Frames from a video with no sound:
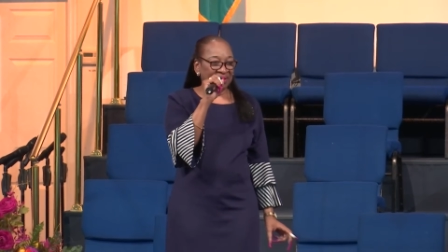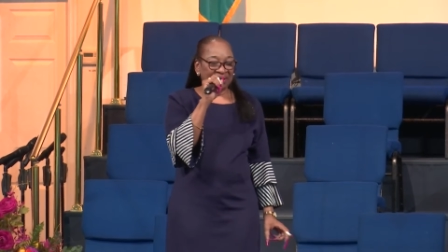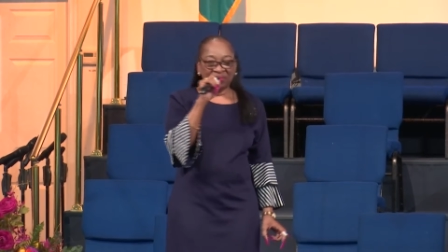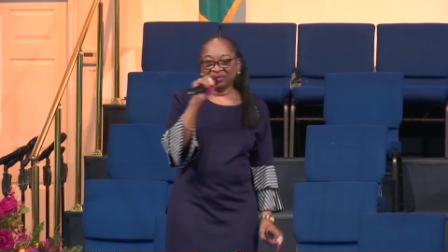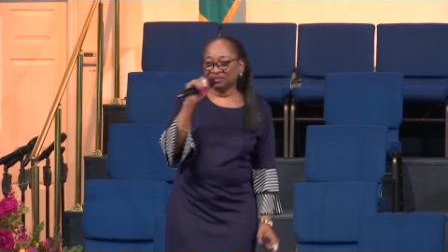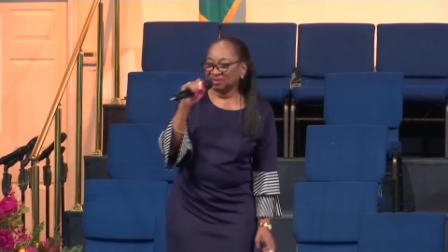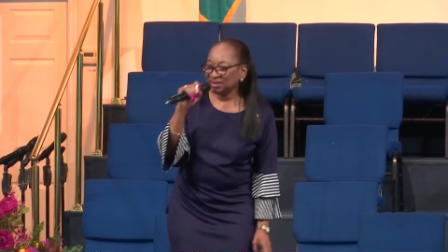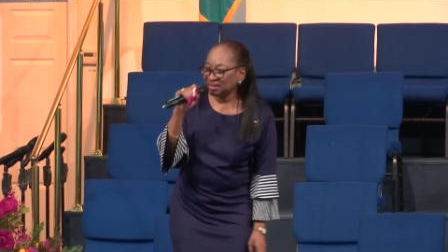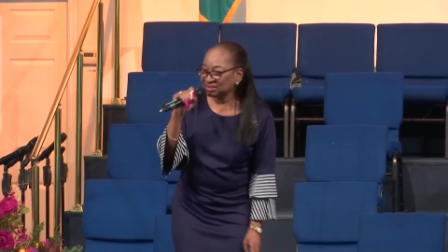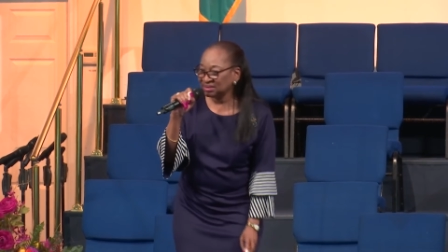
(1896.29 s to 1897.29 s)
What do you think
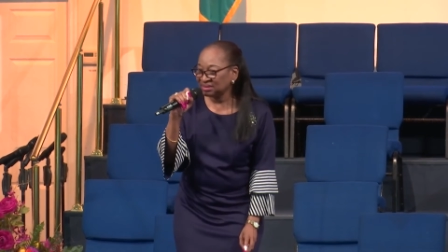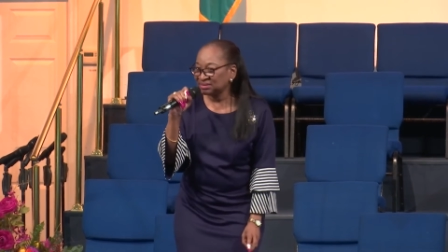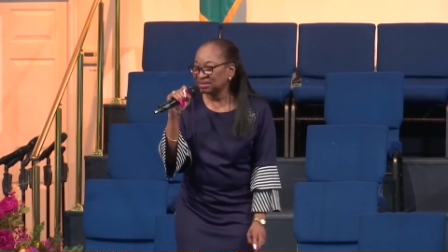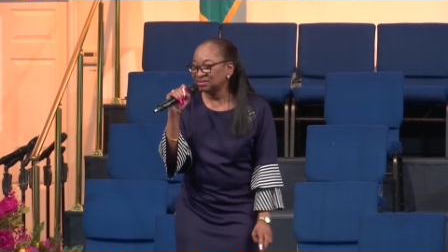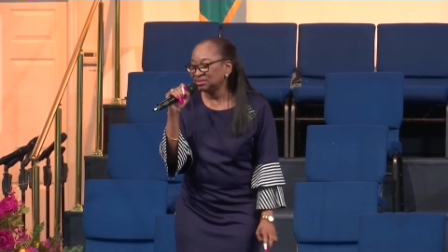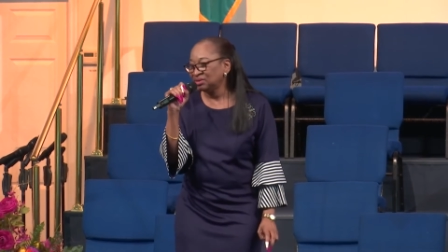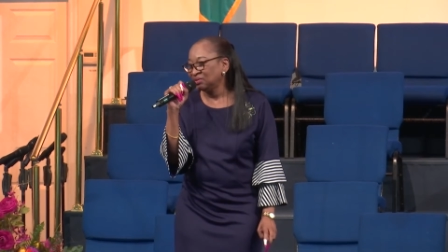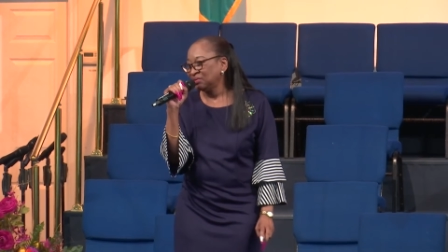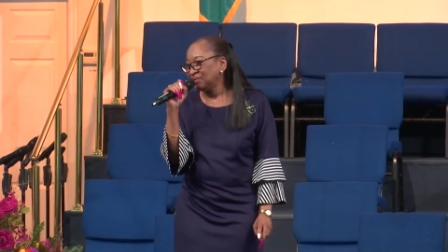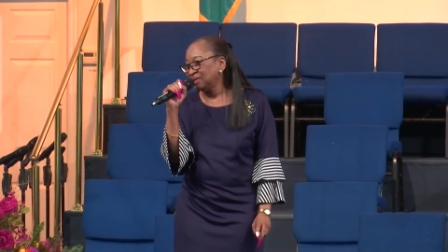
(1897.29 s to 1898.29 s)
he's going to say to
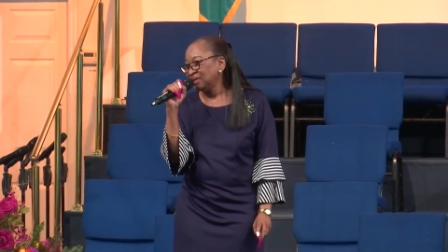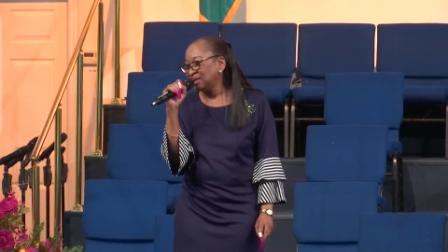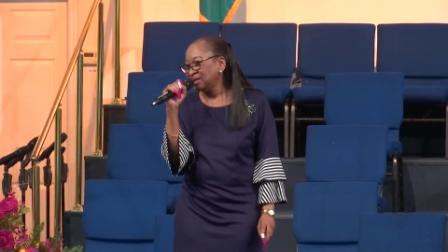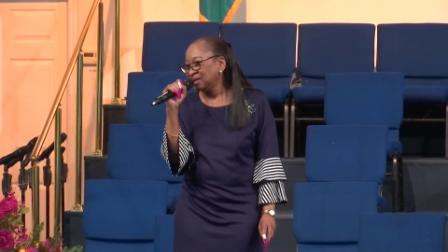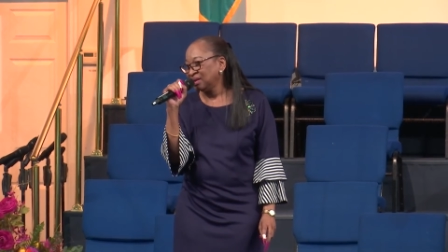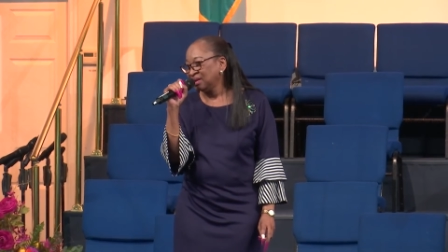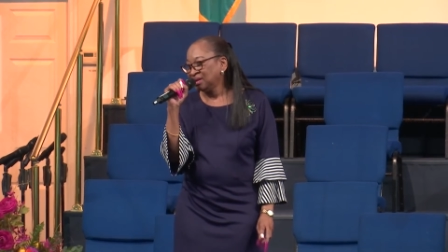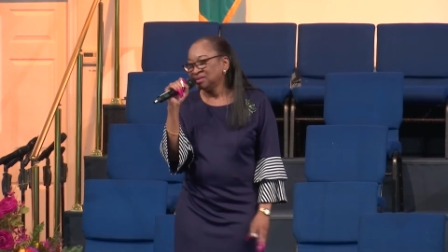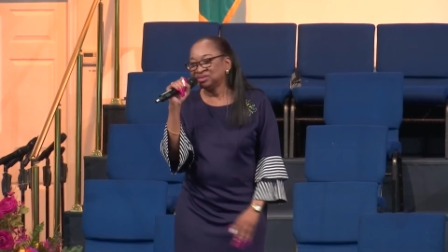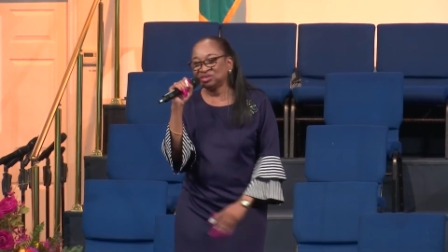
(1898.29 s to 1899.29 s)
you?
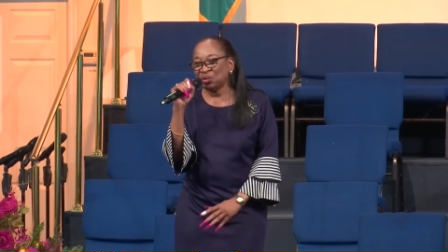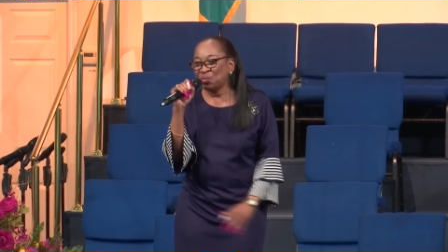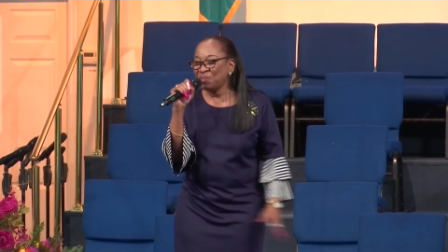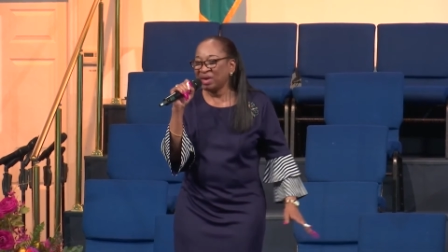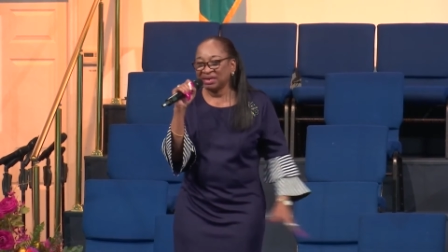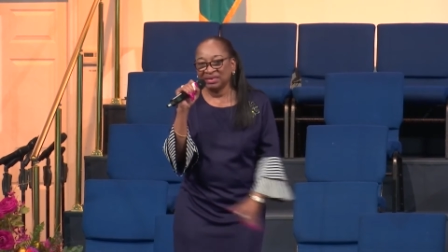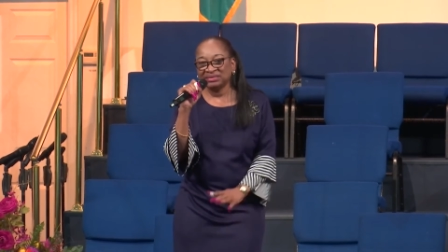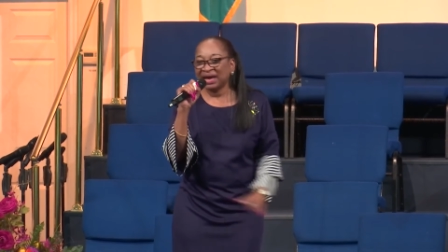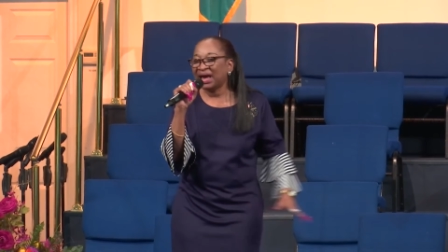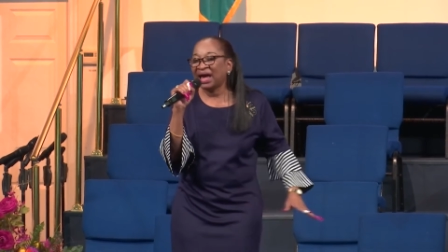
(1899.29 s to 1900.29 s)
So many
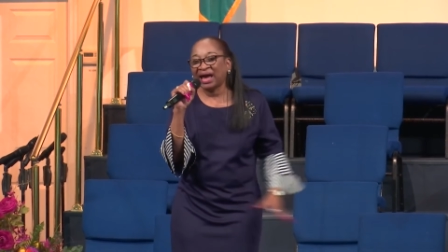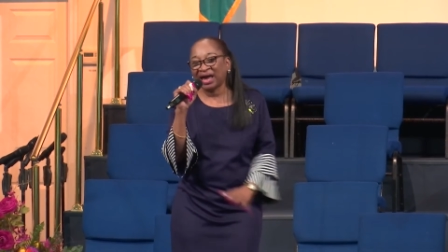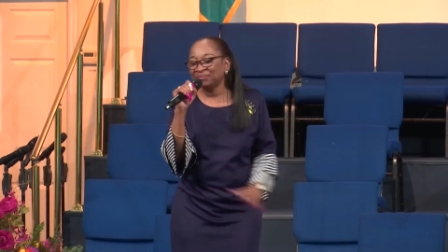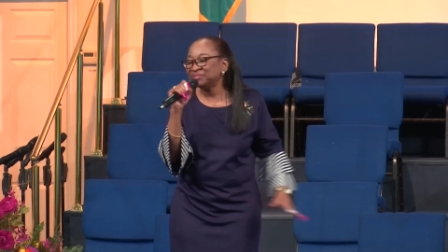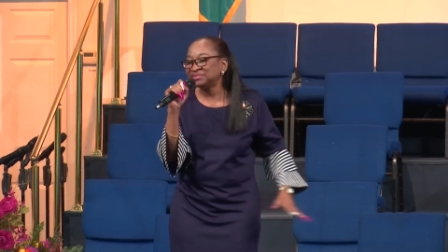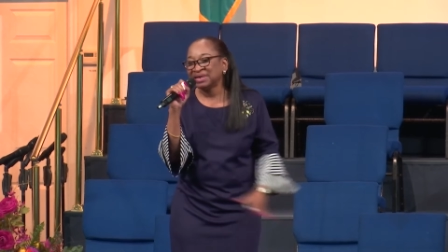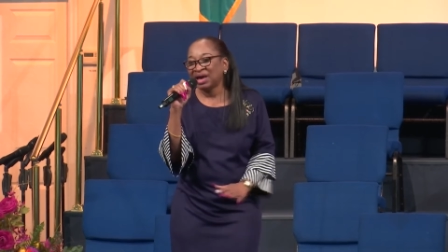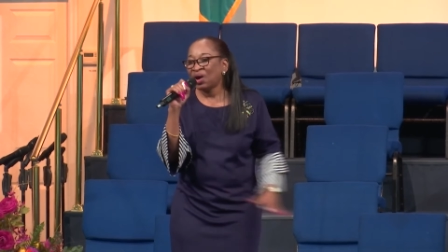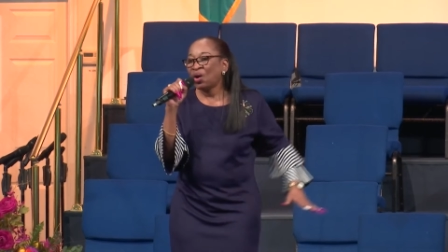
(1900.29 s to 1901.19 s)
times,